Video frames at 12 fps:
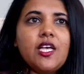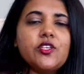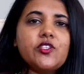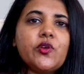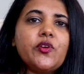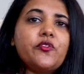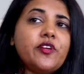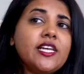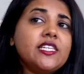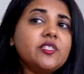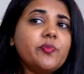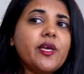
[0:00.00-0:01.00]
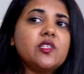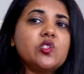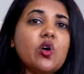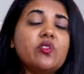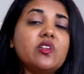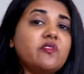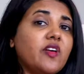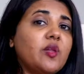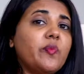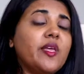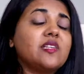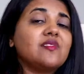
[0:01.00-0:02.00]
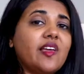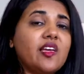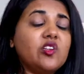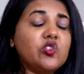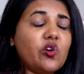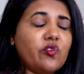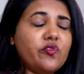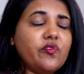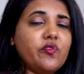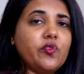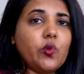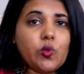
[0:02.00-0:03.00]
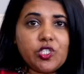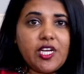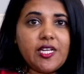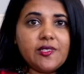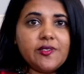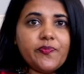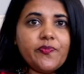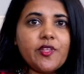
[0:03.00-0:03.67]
So it really depends on the developmental age of your child.